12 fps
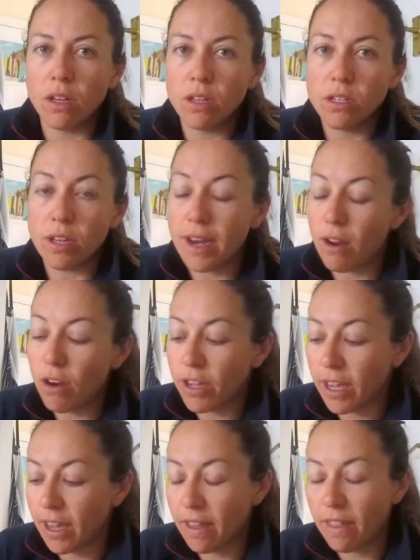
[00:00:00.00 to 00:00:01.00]
So now
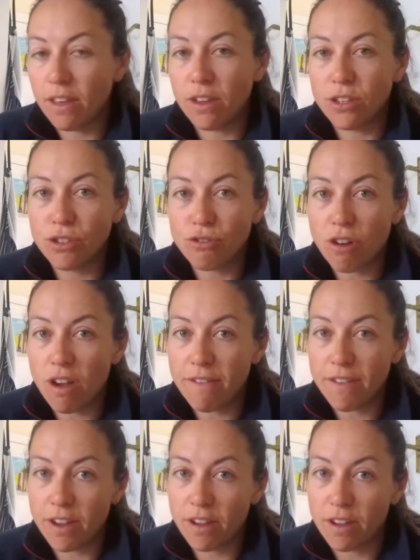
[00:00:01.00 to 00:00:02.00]
looking at the
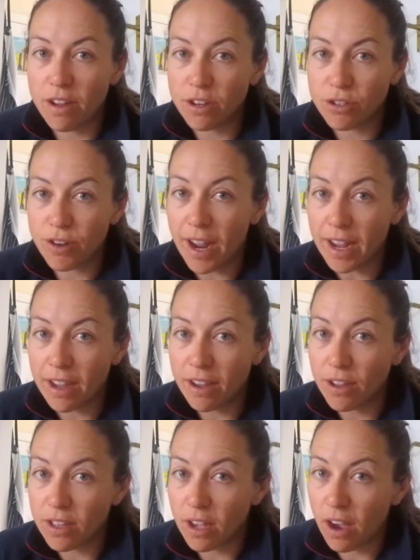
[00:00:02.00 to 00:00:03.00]
Strava track
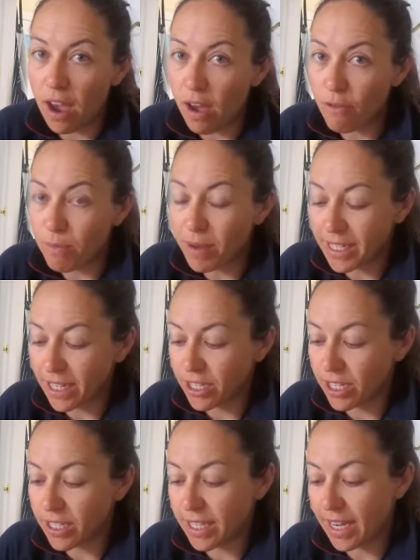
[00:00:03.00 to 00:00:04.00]
of my
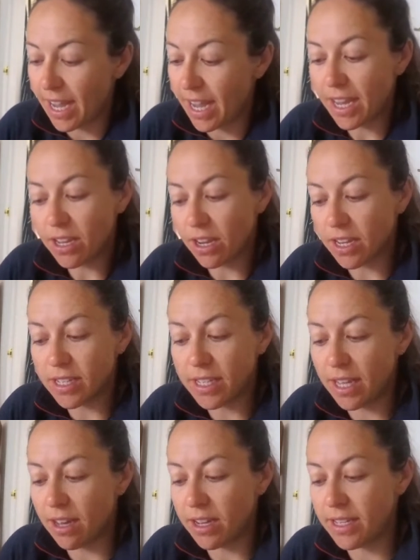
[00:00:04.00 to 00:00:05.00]
session today, I can
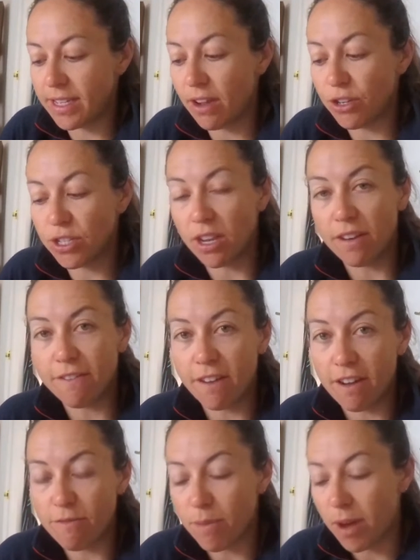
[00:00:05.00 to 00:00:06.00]
see that I sailed just under
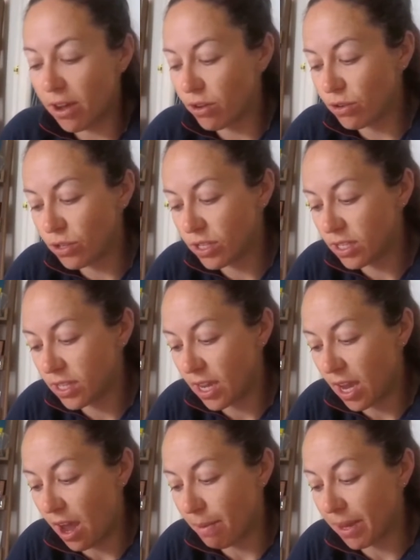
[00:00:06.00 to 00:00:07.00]
5 miles.
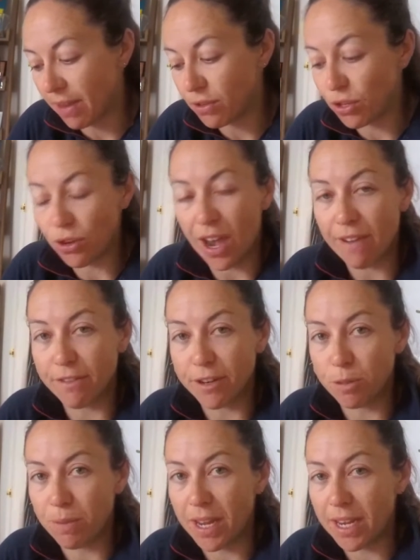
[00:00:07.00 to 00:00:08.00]
It gives you your average
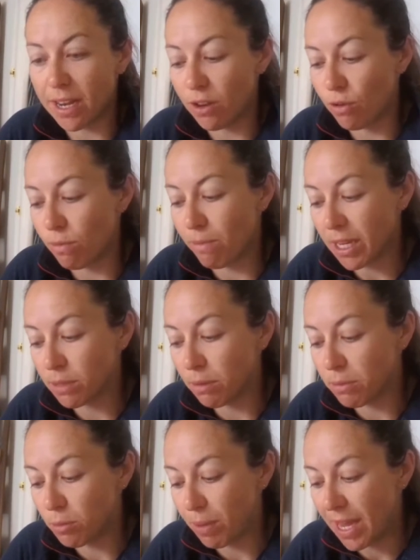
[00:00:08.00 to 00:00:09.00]
speed and your maximum
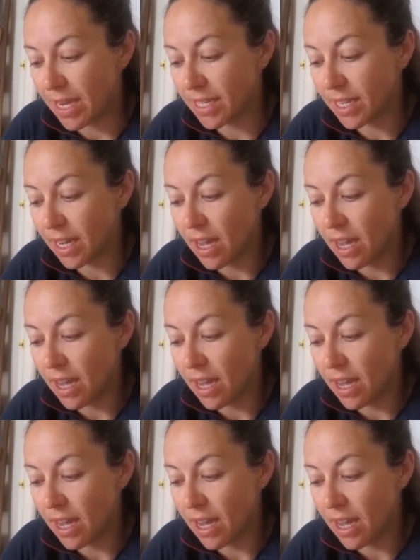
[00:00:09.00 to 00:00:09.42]
speed,